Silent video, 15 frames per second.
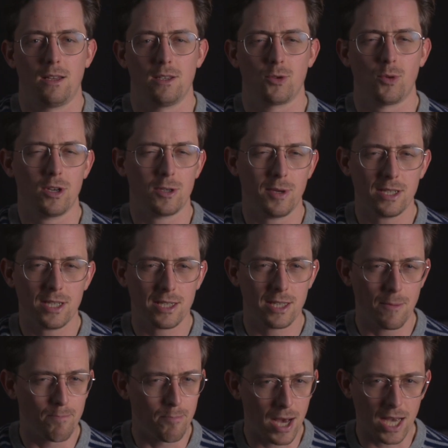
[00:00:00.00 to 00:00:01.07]
Squarespace is
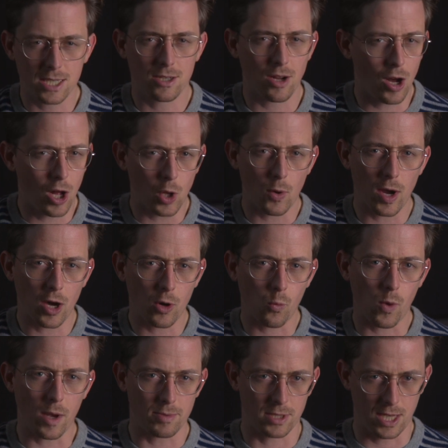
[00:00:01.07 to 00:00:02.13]
the best all-around
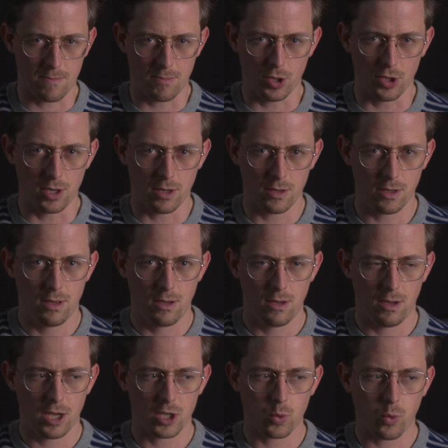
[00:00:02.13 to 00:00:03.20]
website builder.
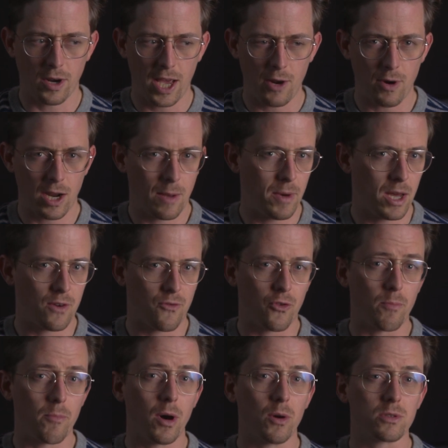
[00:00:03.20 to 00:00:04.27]
It's what I'd recommend
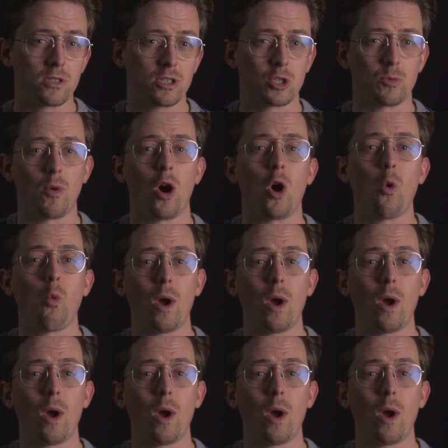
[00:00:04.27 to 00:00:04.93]
for most small